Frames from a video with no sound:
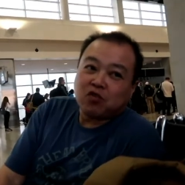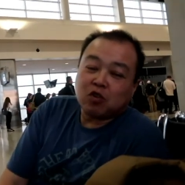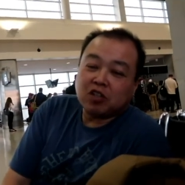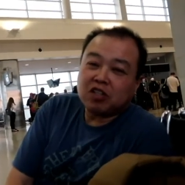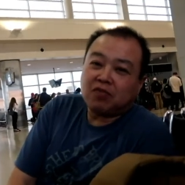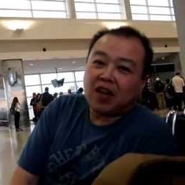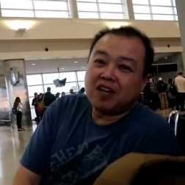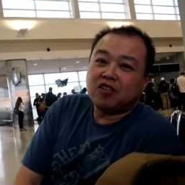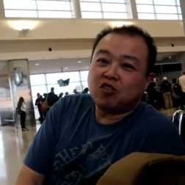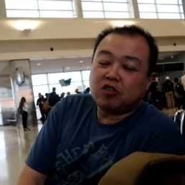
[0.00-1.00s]
So this
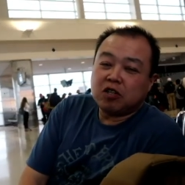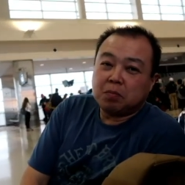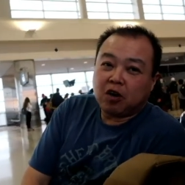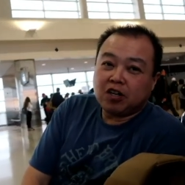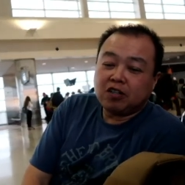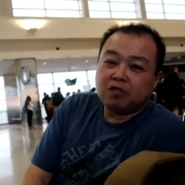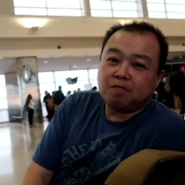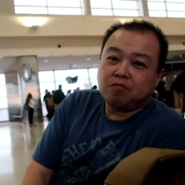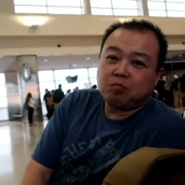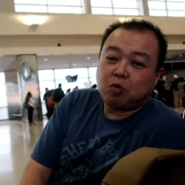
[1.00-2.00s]
flight is departing
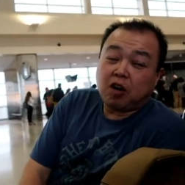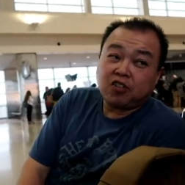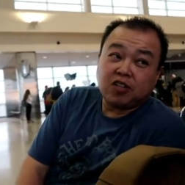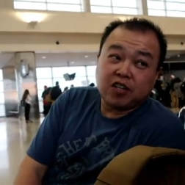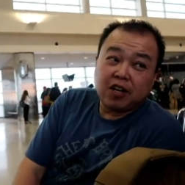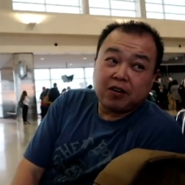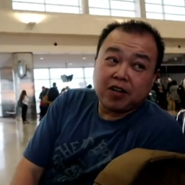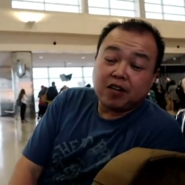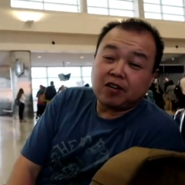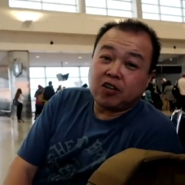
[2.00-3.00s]
Boston
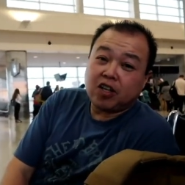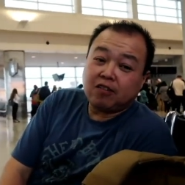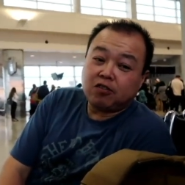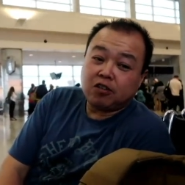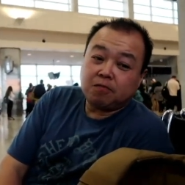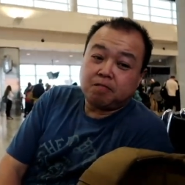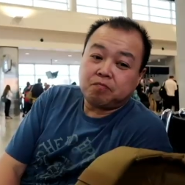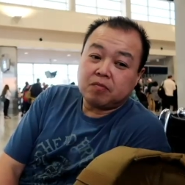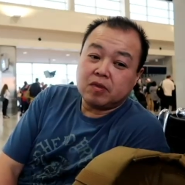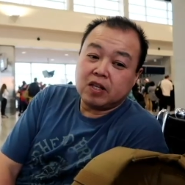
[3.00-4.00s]
area and they have to
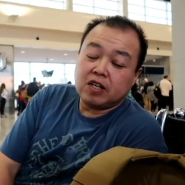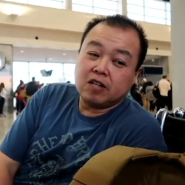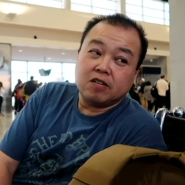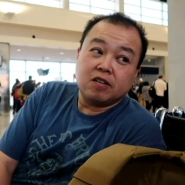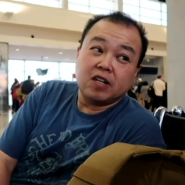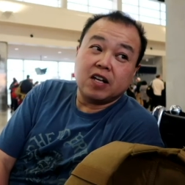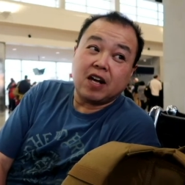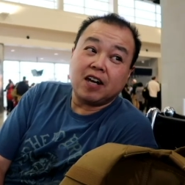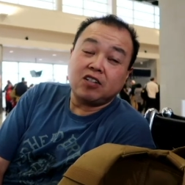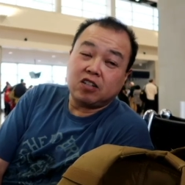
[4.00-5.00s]
not even yet.
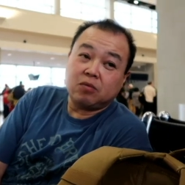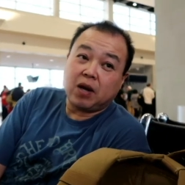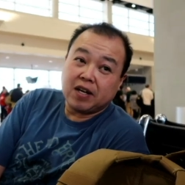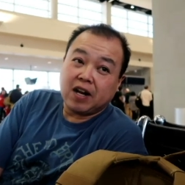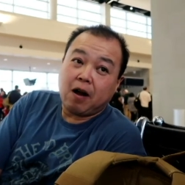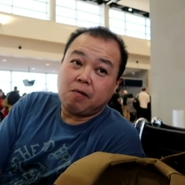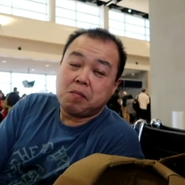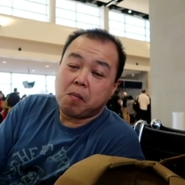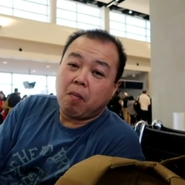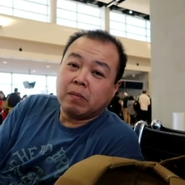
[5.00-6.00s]
de-ice it right now. It,
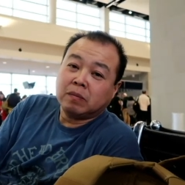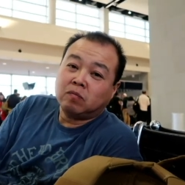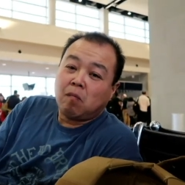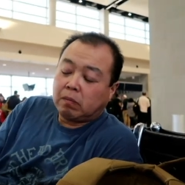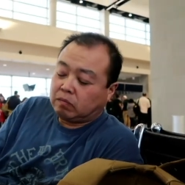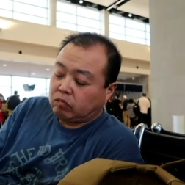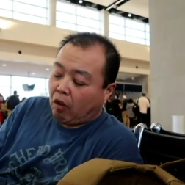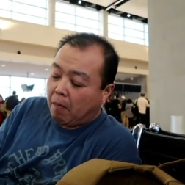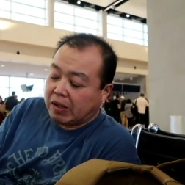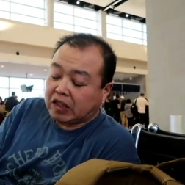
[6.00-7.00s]

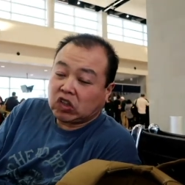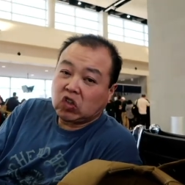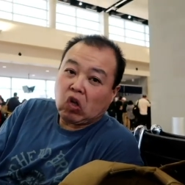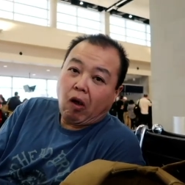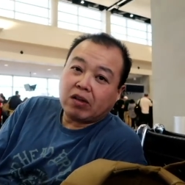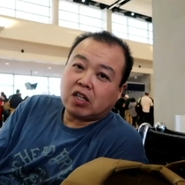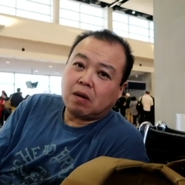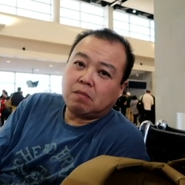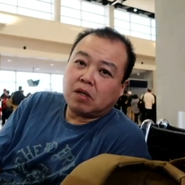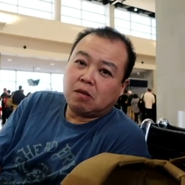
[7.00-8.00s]
yeah. Because
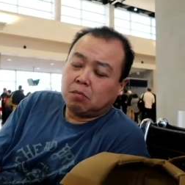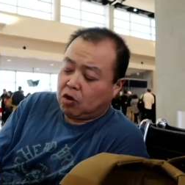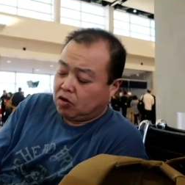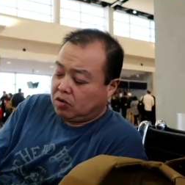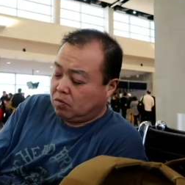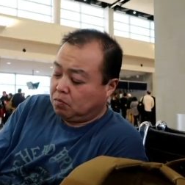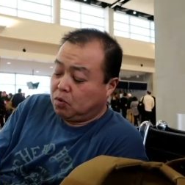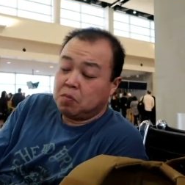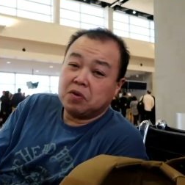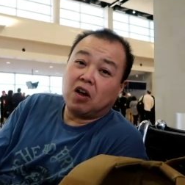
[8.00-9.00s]
some uh, bird
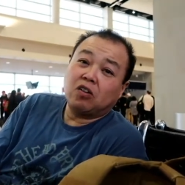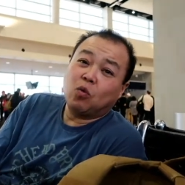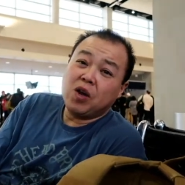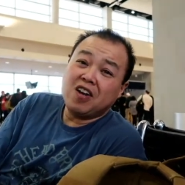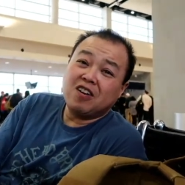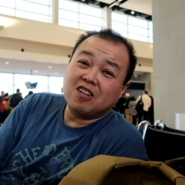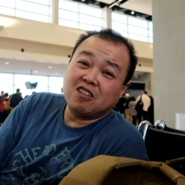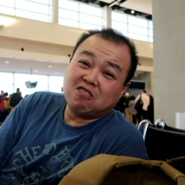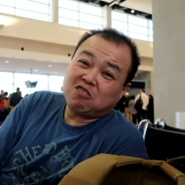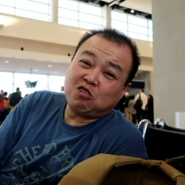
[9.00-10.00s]
pooping on the wing
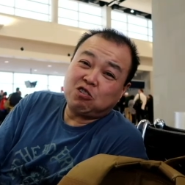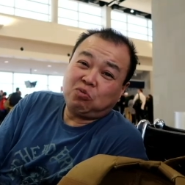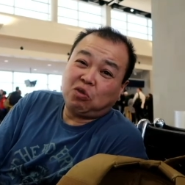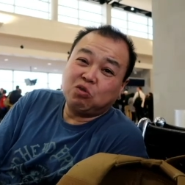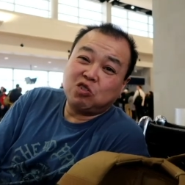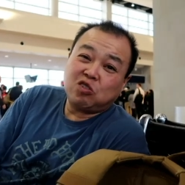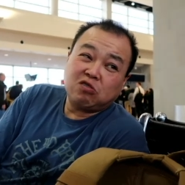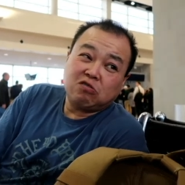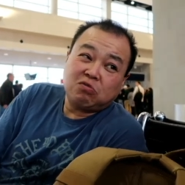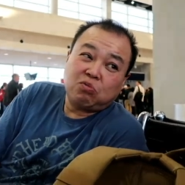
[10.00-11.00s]
and it's just froze,
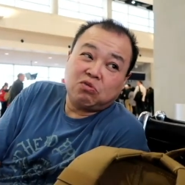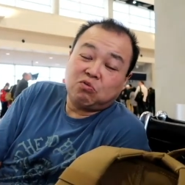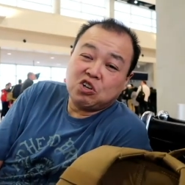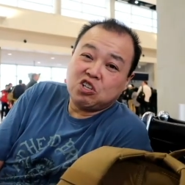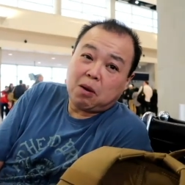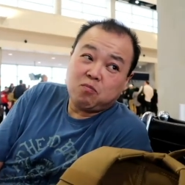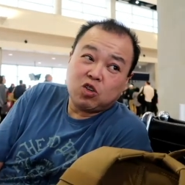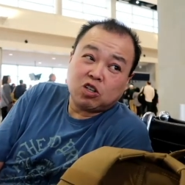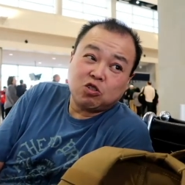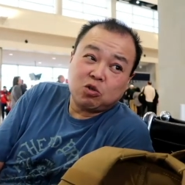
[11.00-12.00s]
frees up
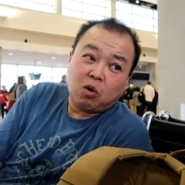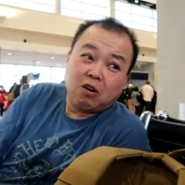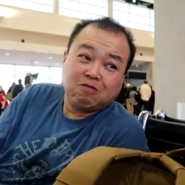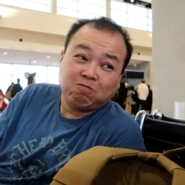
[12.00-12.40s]
the control.